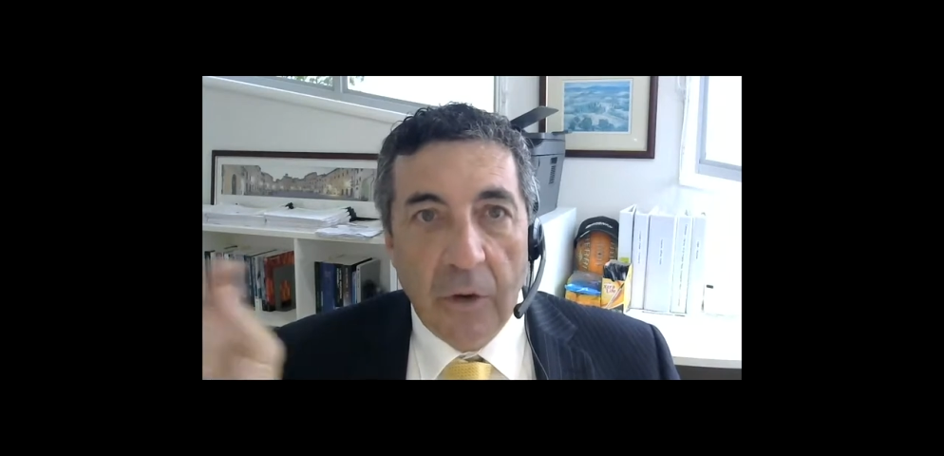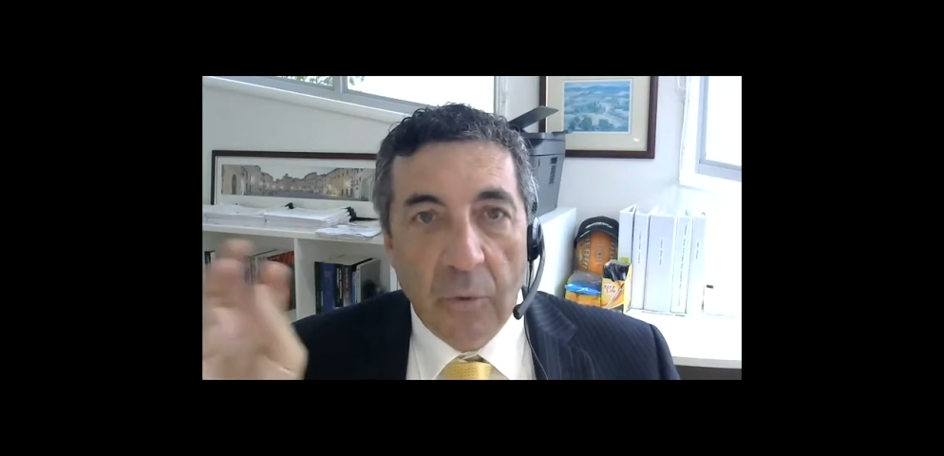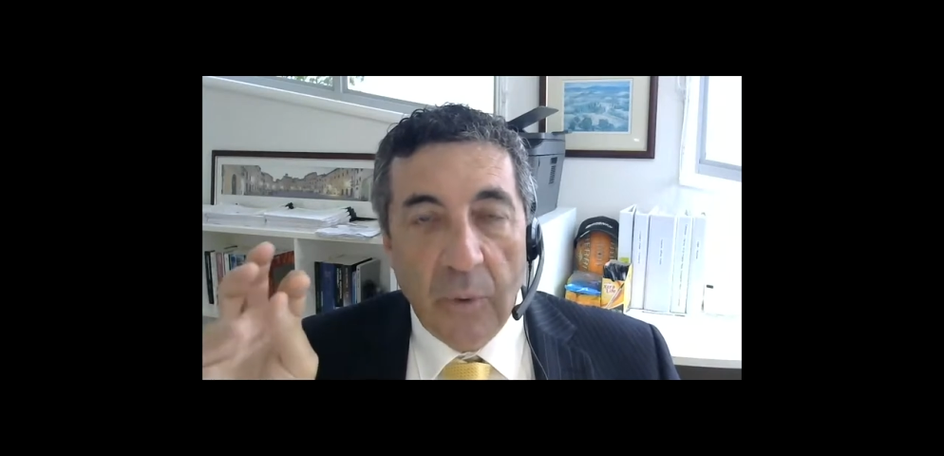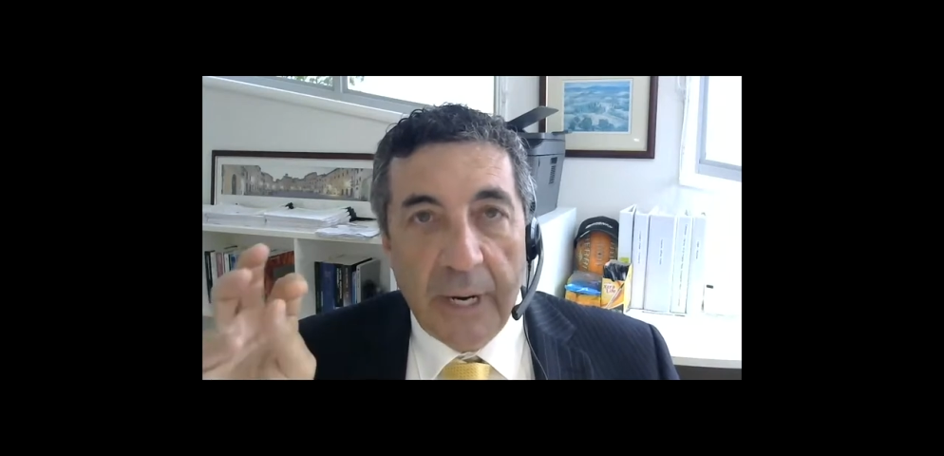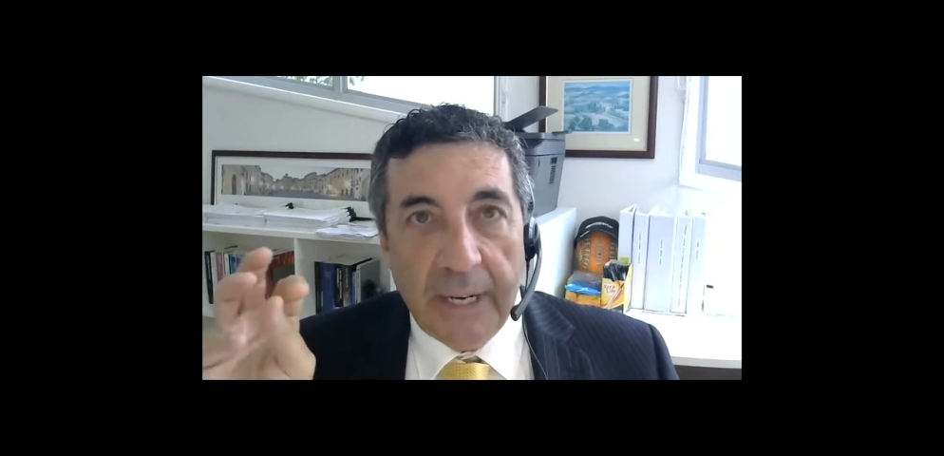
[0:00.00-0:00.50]

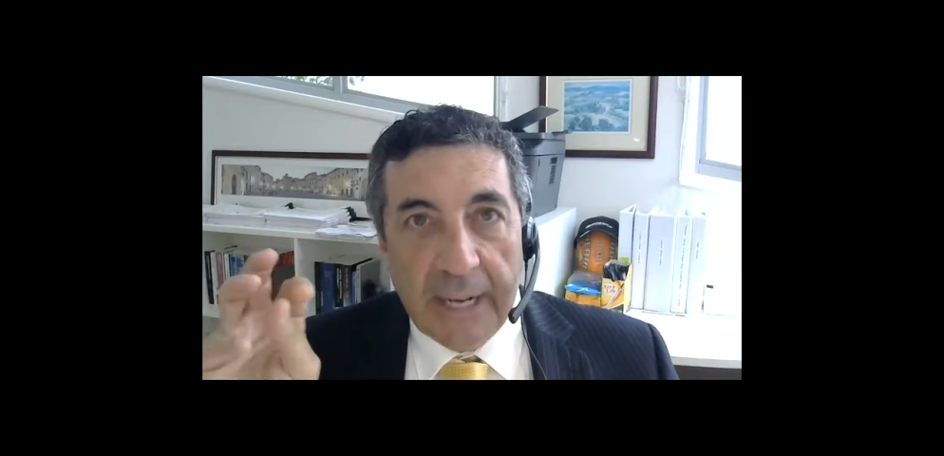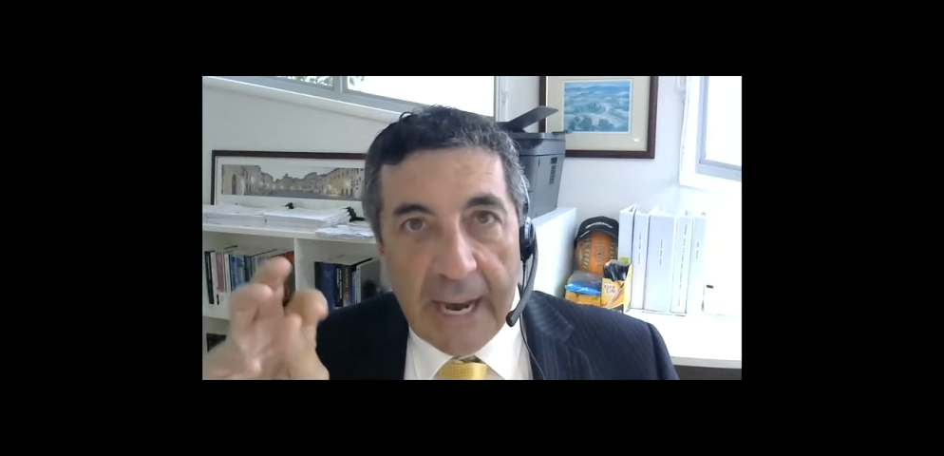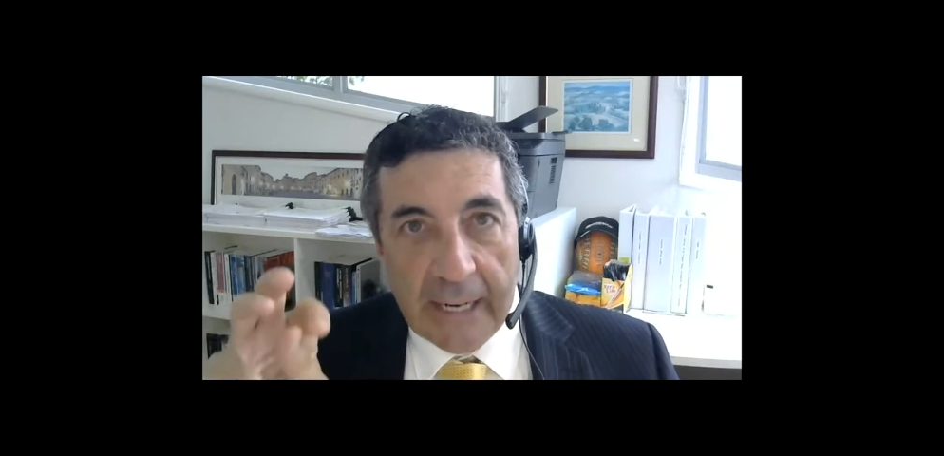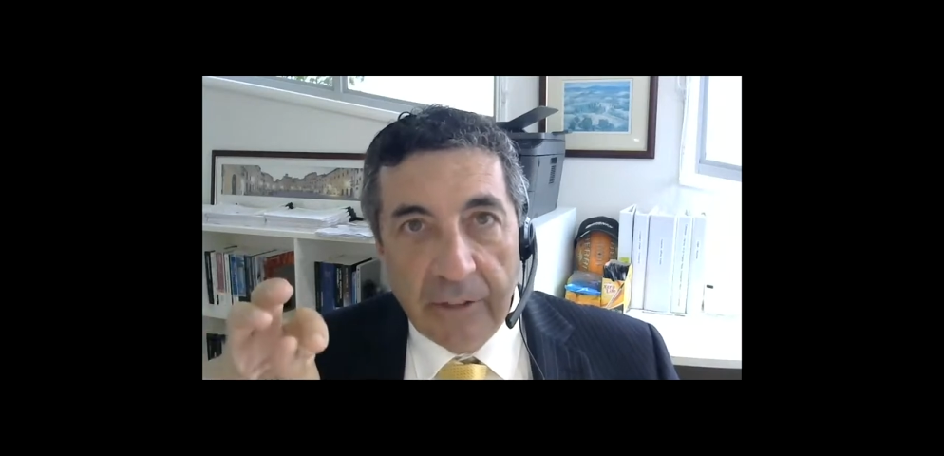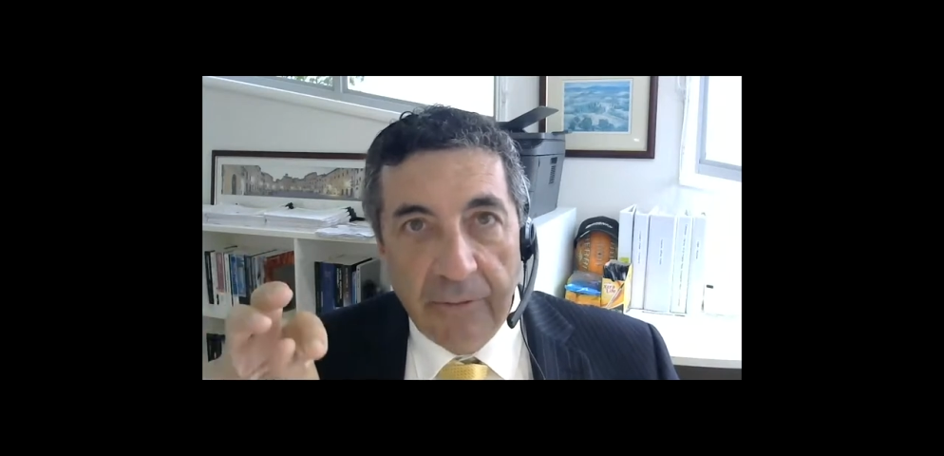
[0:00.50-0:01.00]
Read
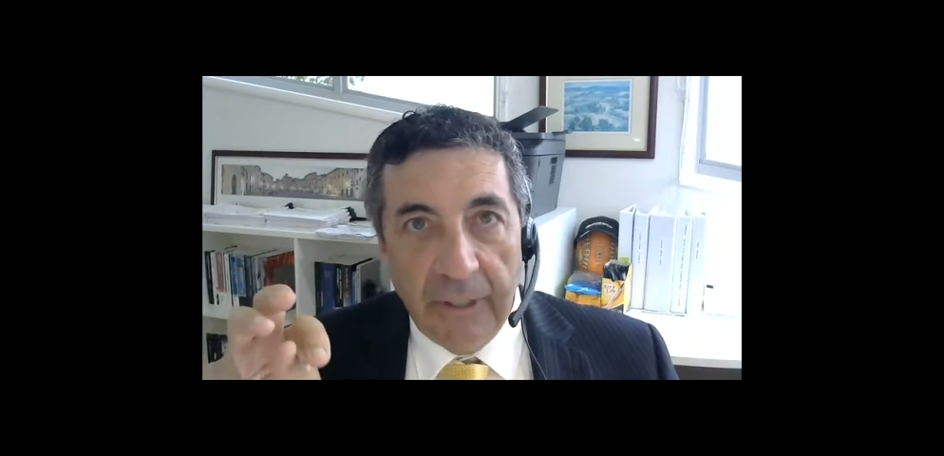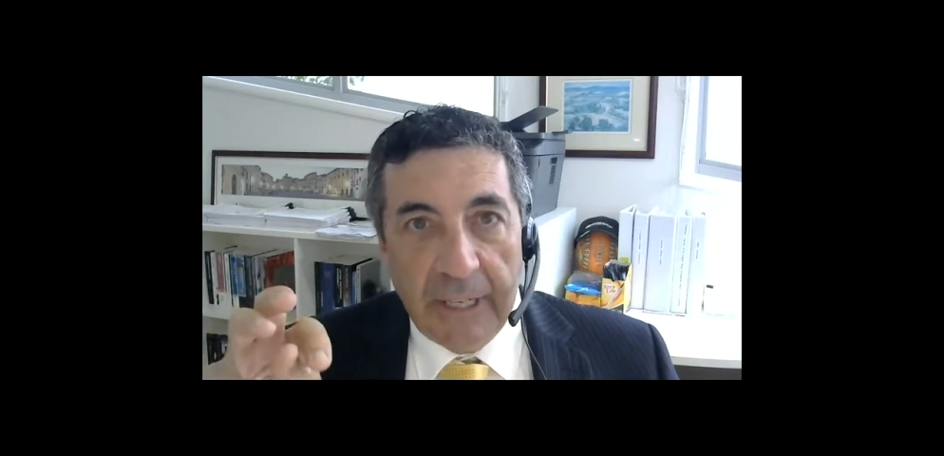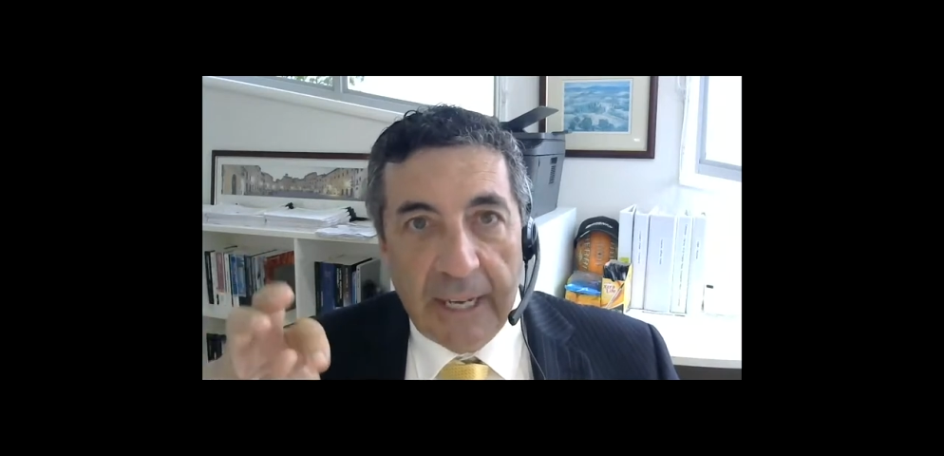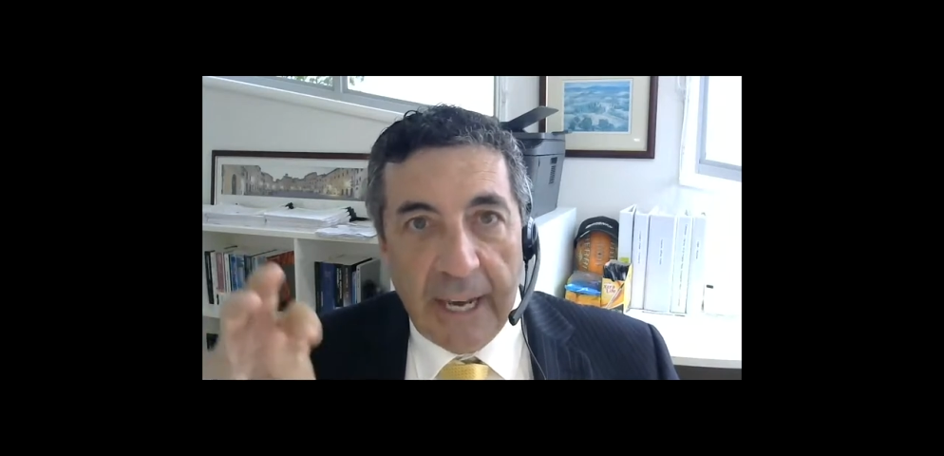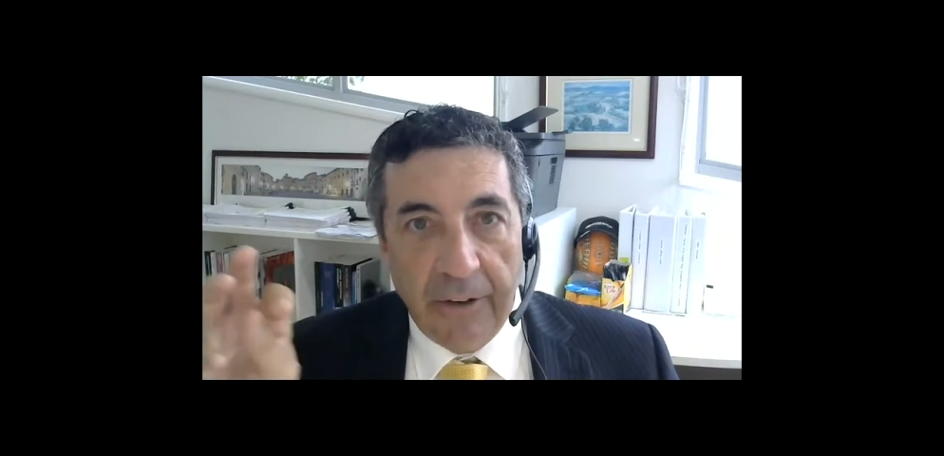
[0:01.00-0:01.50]

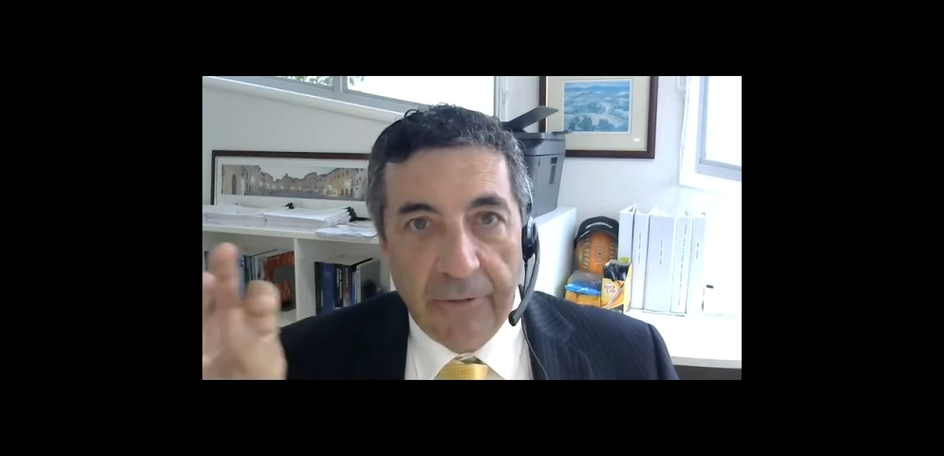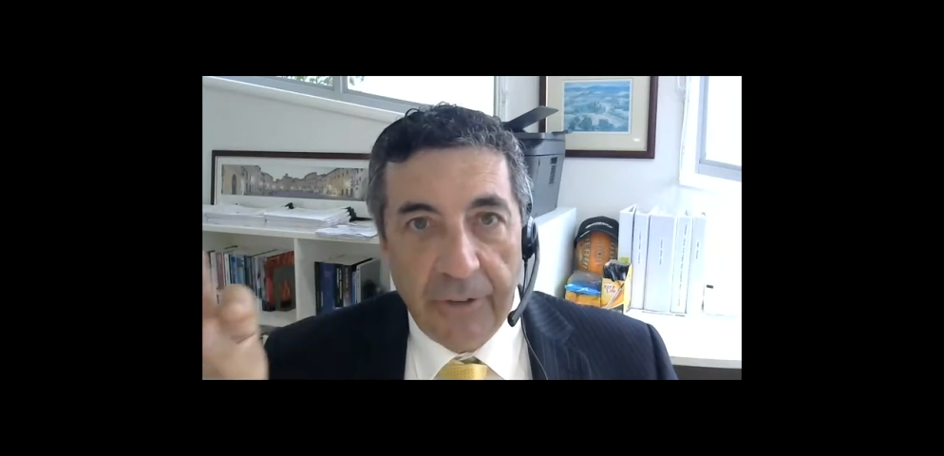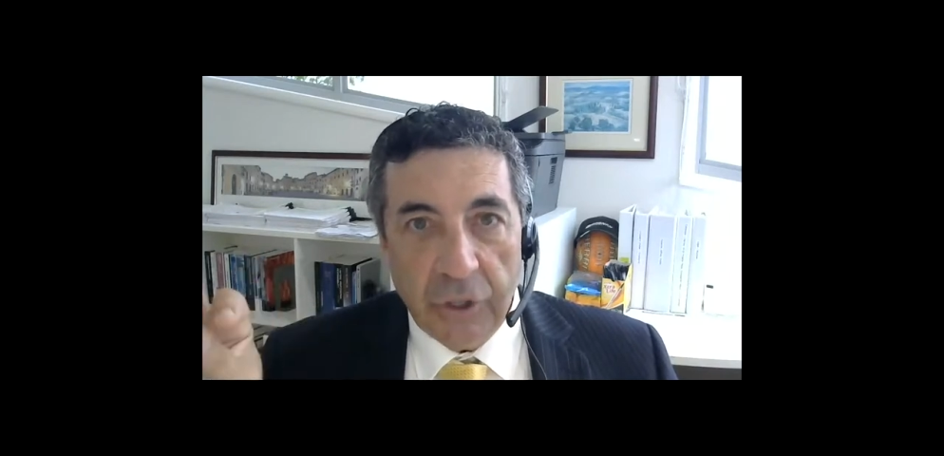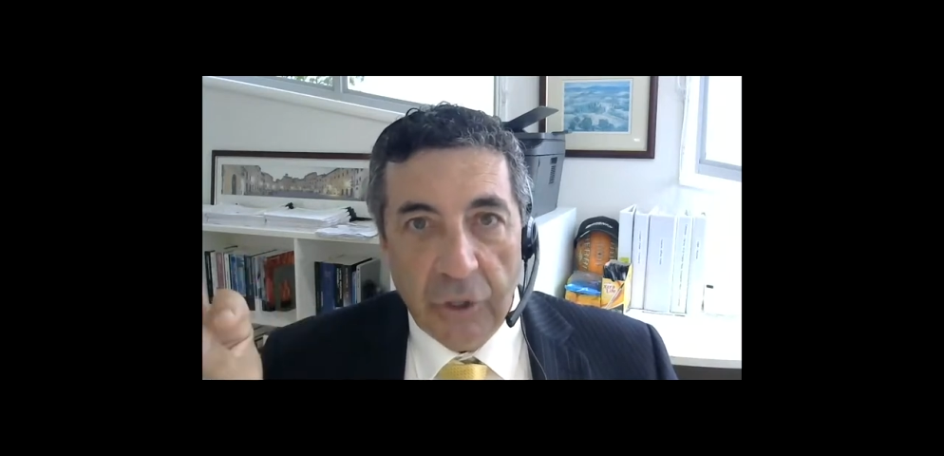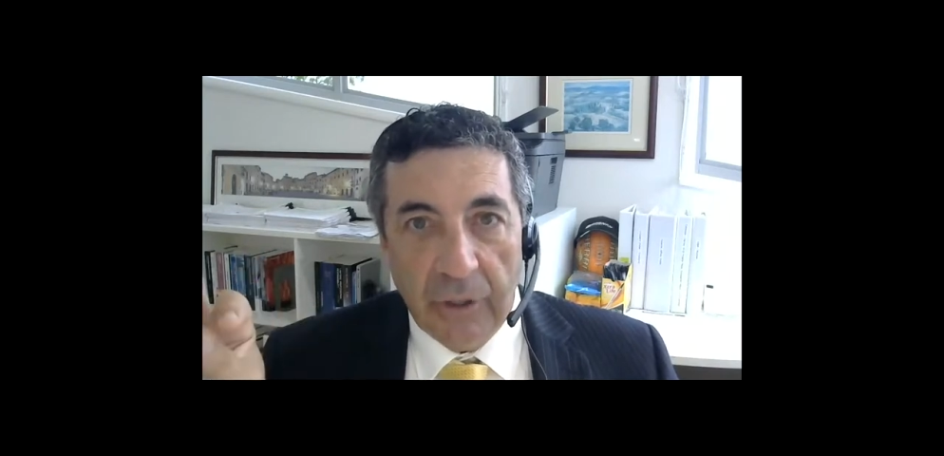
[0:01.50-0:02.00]
actively and
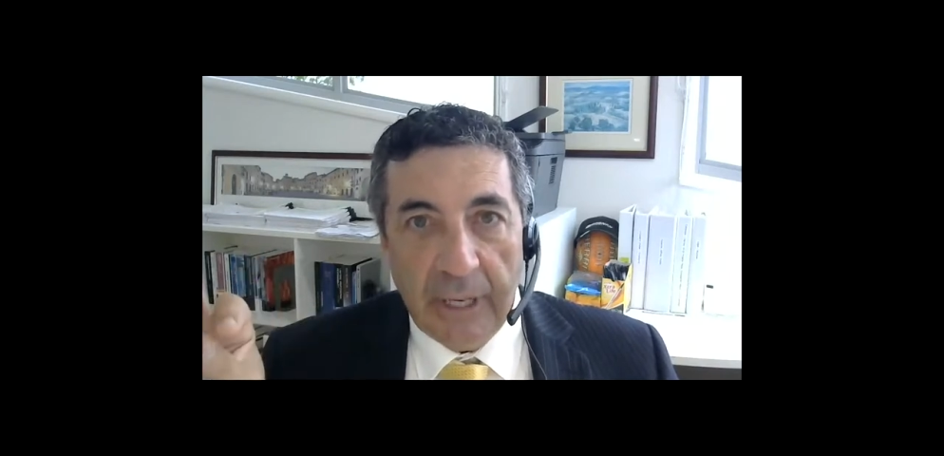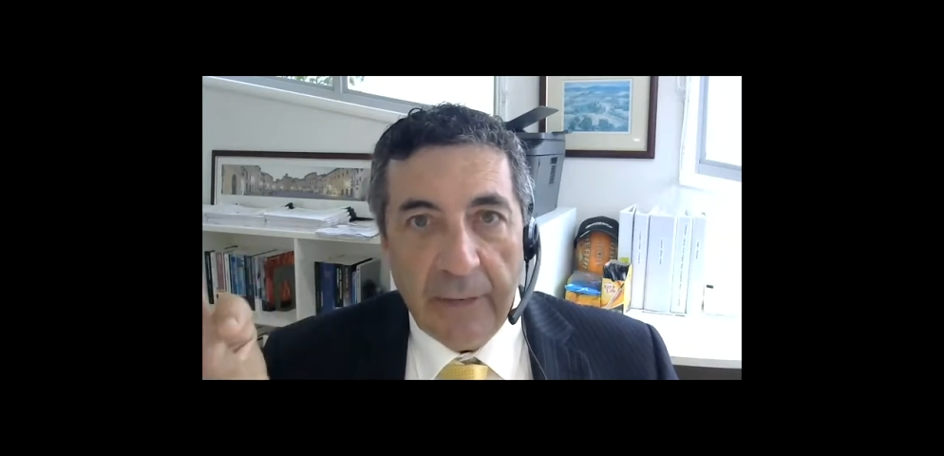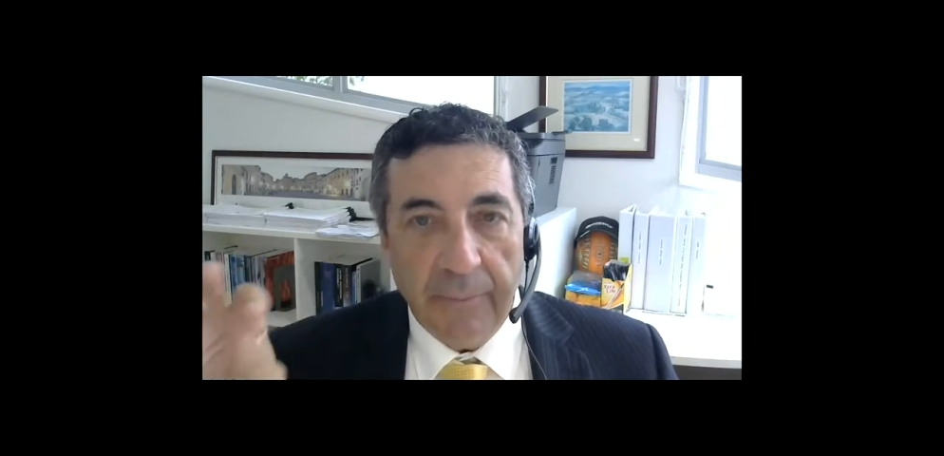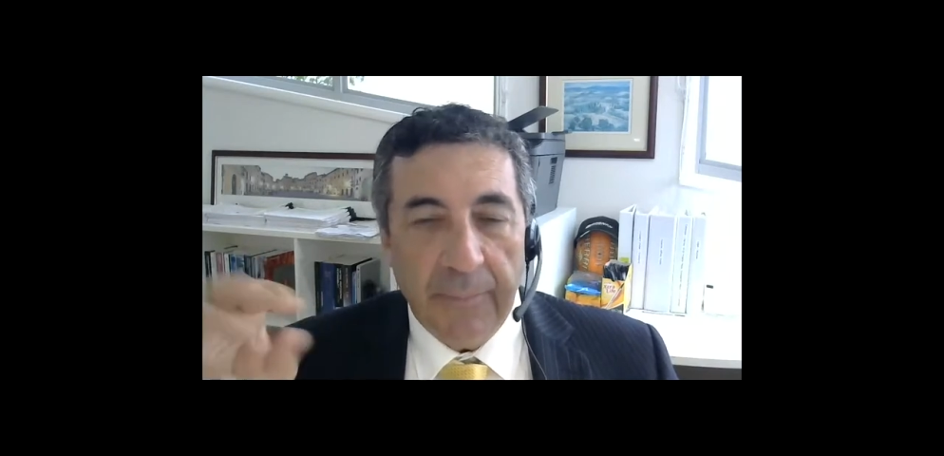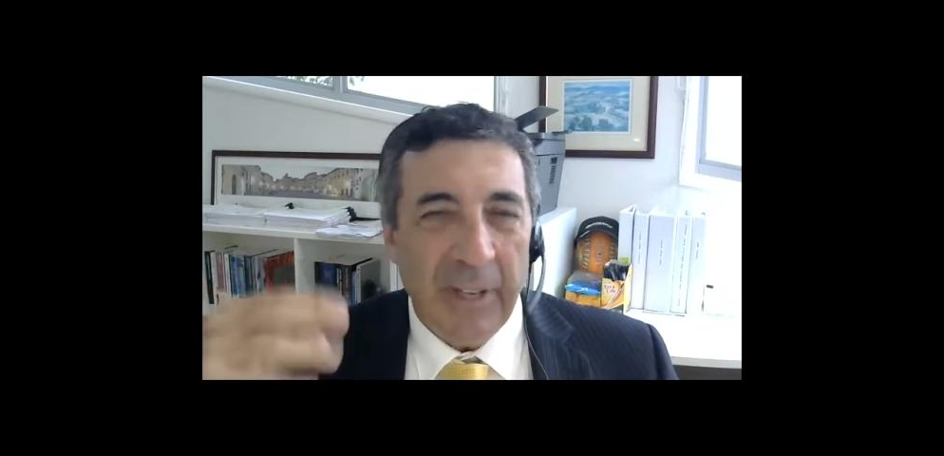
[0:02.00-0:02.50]
efficiently.